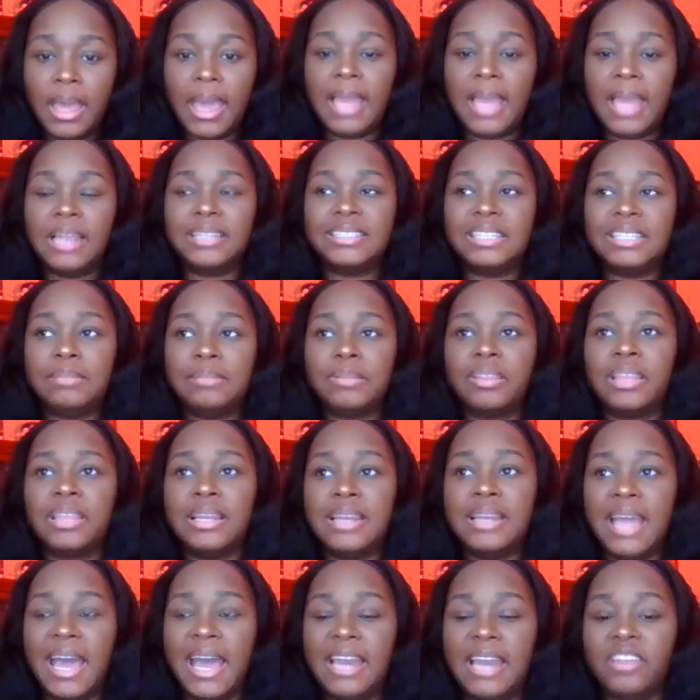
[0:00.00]
and it seems like
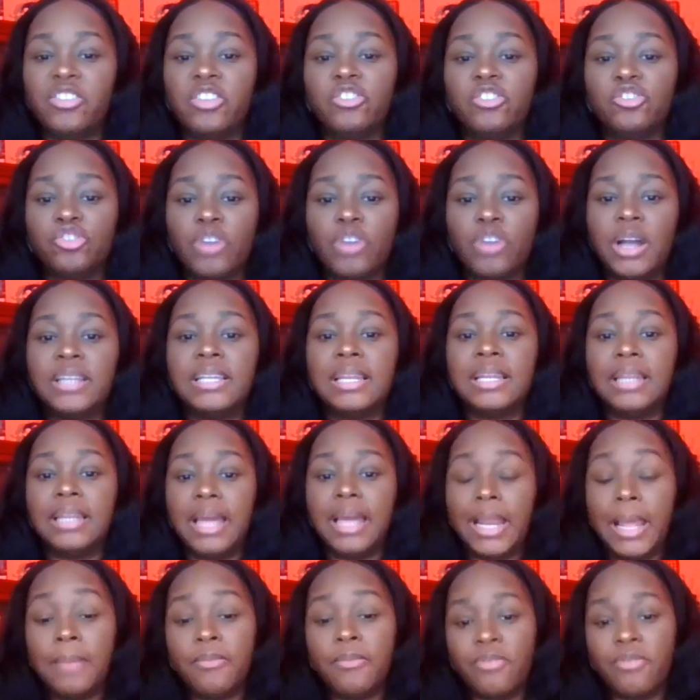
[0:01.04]
the dad is just trying to
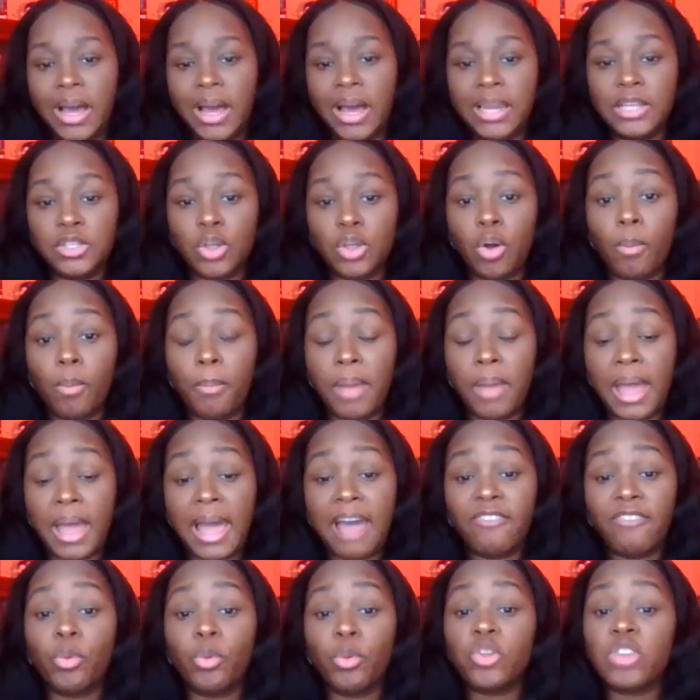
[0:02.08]
let him find his own
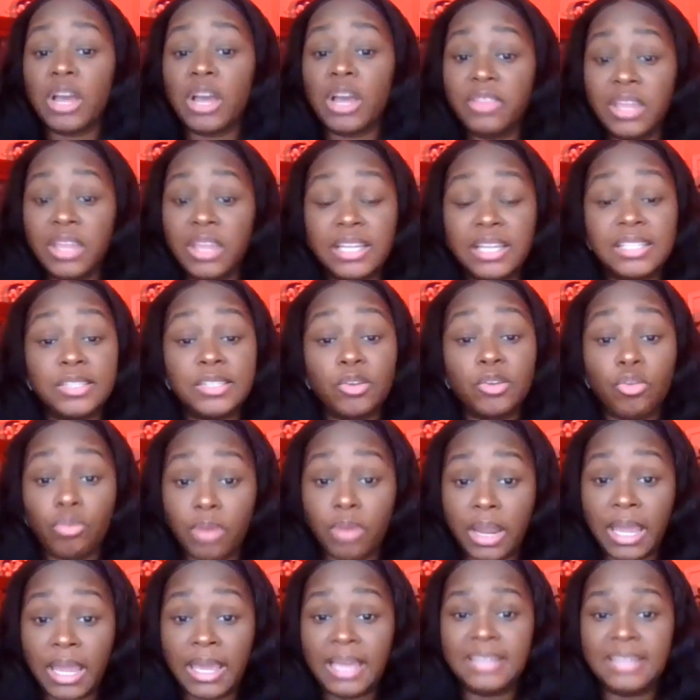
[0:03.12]
path, which I think is
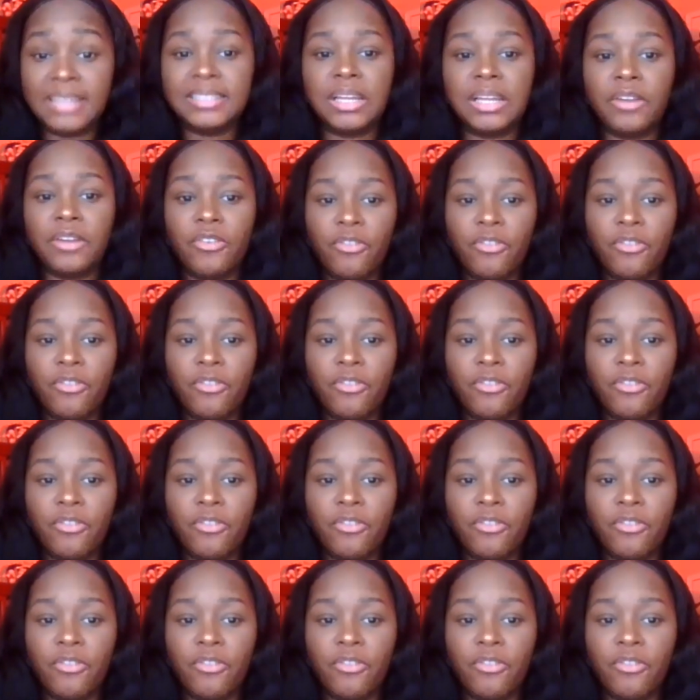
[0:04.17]
great, instead of